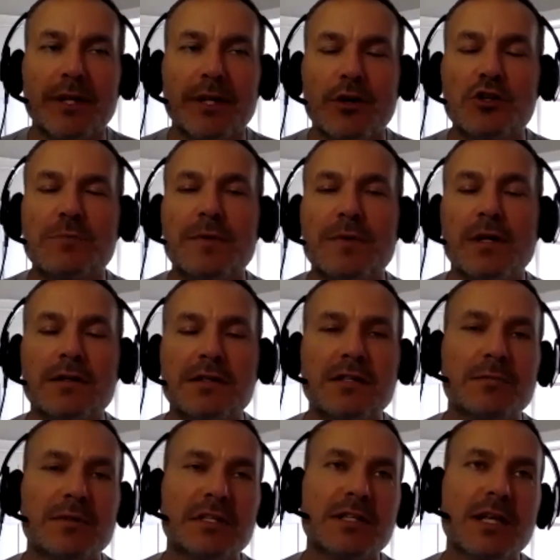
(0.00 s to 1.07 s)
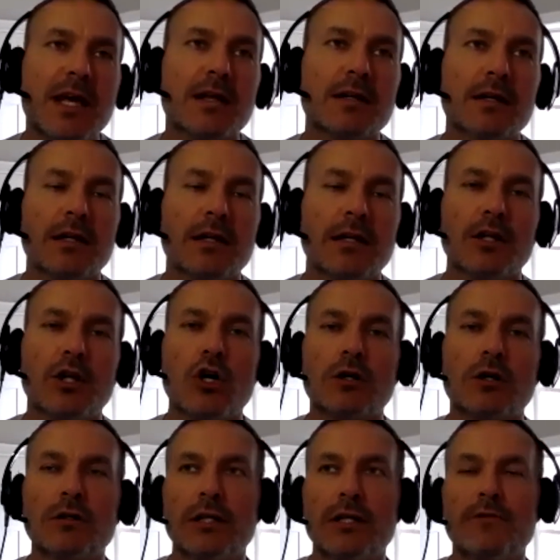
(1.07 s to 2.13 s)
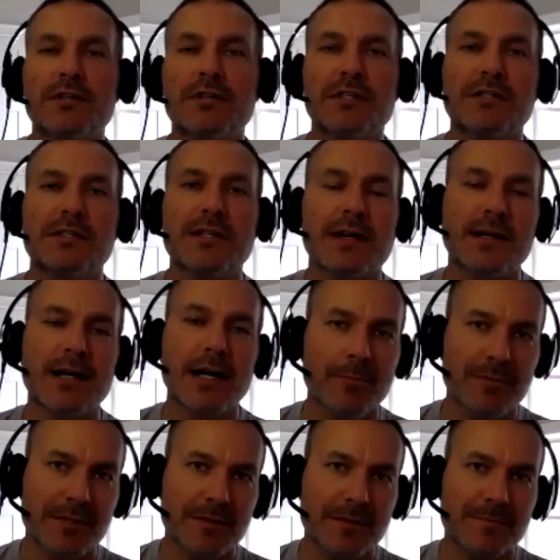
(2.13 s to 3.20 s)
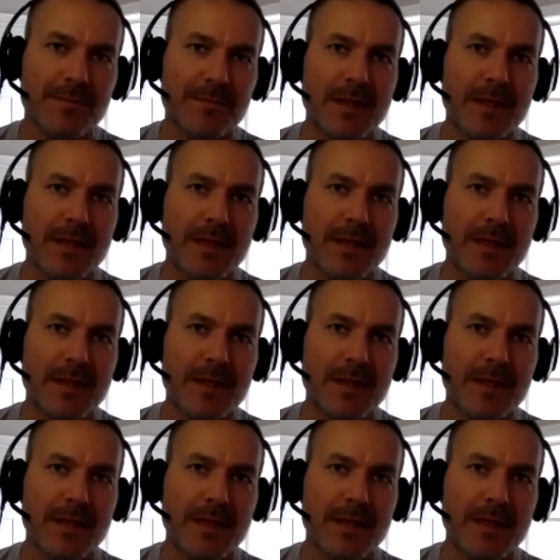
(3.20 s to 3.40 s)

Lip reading: It used to be SIM is dead, long live SecOps.